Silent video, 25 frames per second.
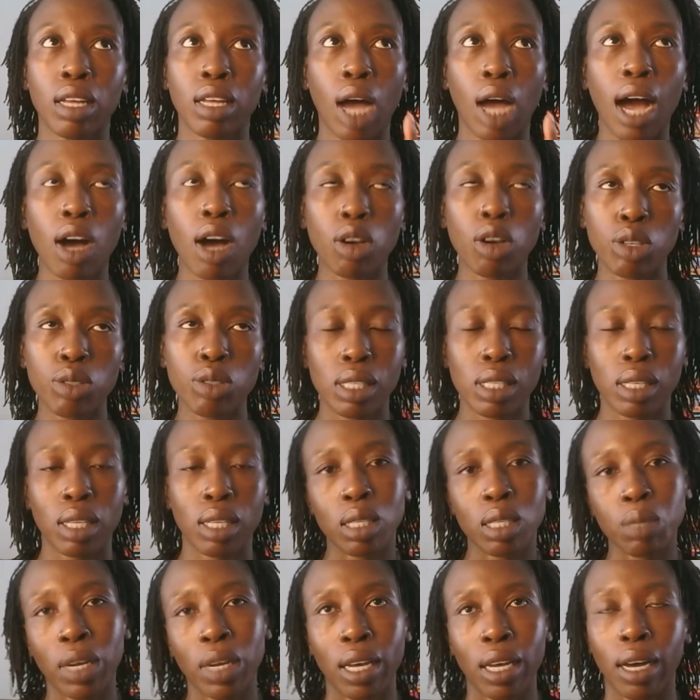how you'd see
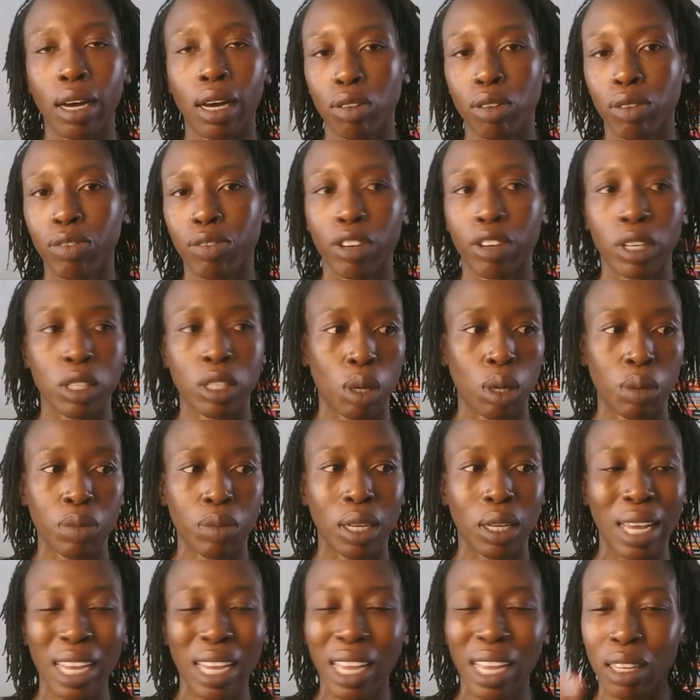this play out, for example,
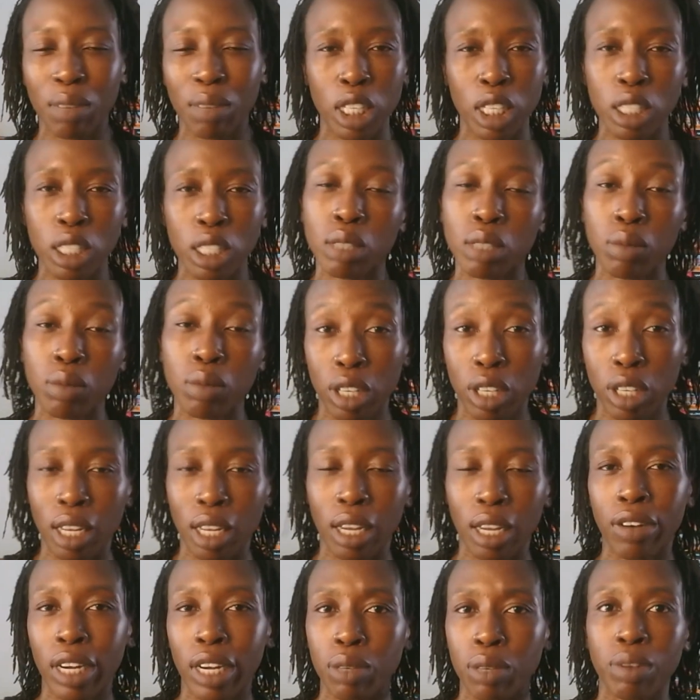like I mentioned
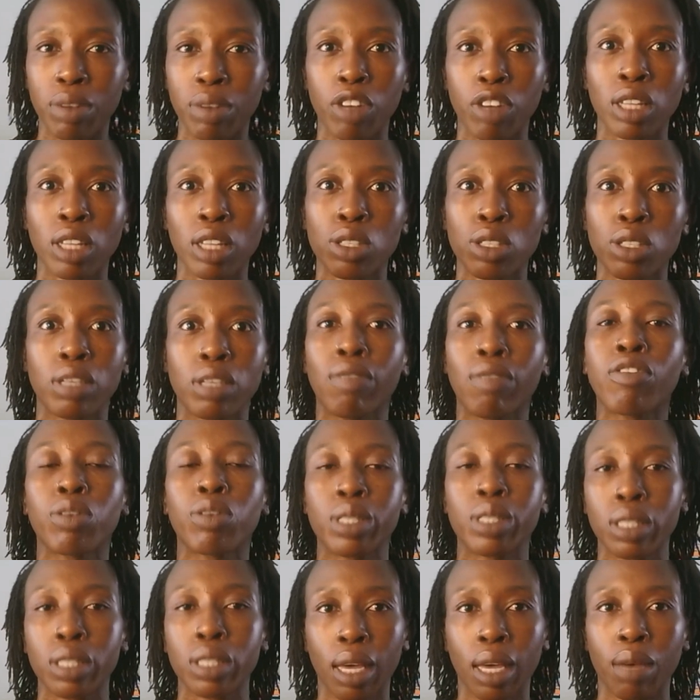earlier, right? We've got this
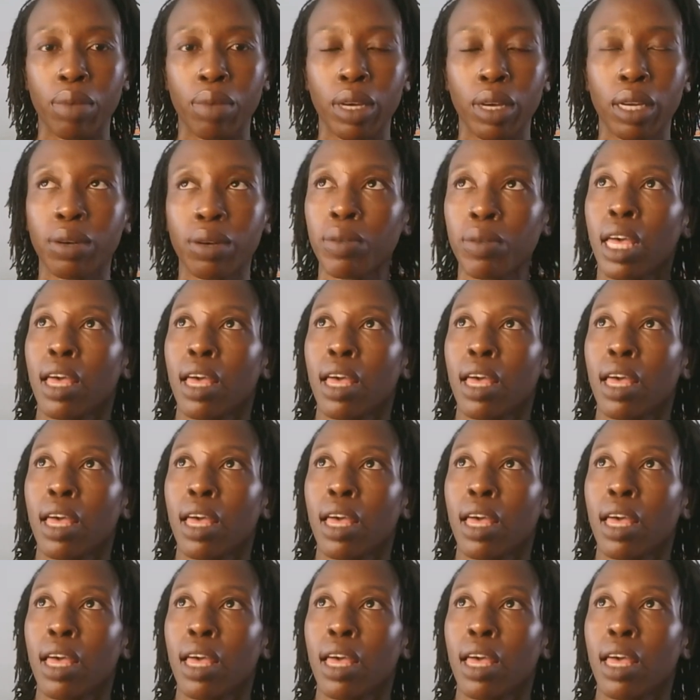influencer campaign,